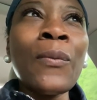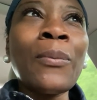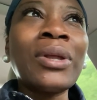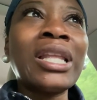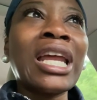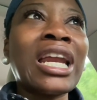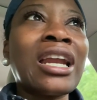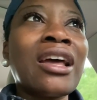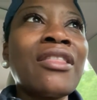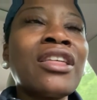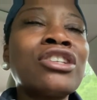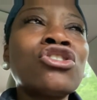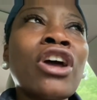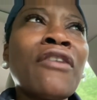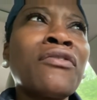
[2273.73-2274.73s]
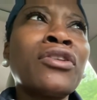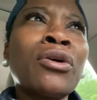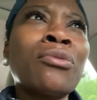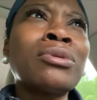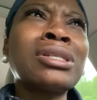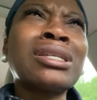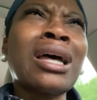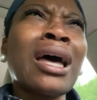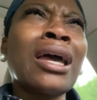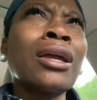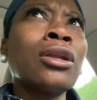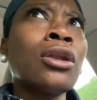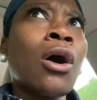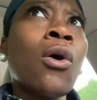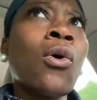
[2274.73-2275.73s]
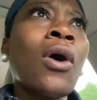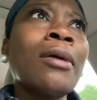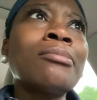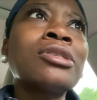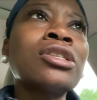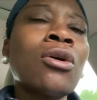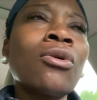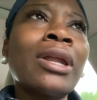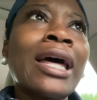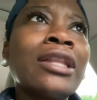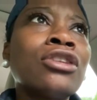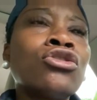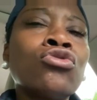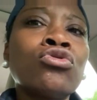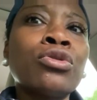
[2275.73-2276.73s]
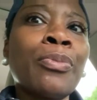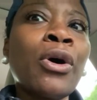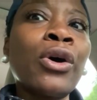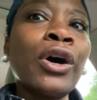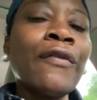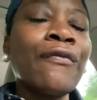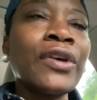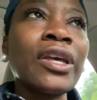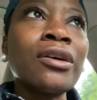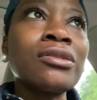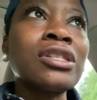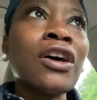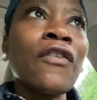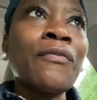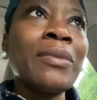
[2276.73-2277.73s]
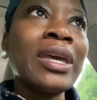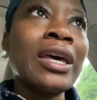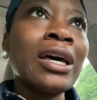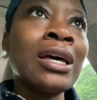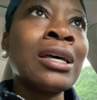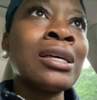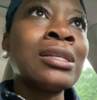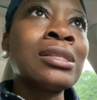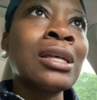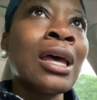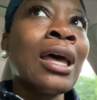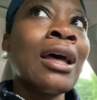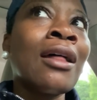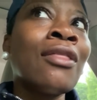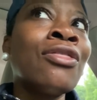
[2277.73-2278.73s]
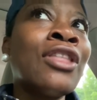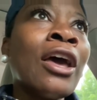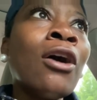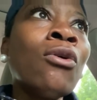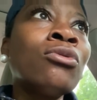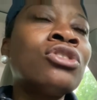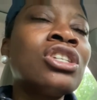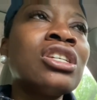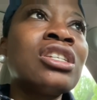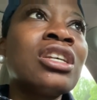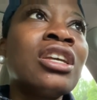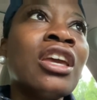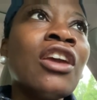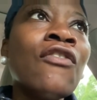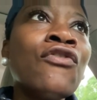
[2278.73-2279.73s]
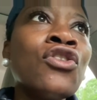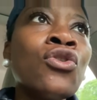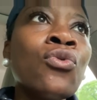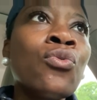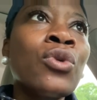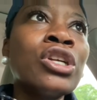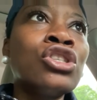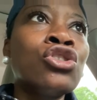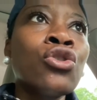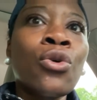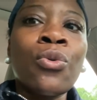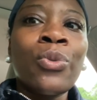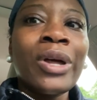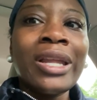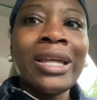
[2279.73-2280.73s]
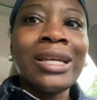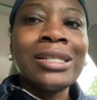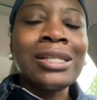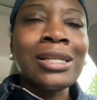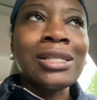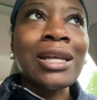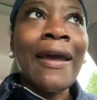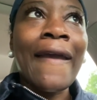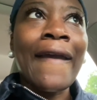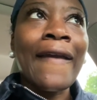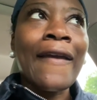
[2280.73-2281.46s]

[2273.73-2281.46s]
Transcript: But then another traveler was like, No, I'm so glad that you spoke up for yourself because they'll just give you what you're willing to take.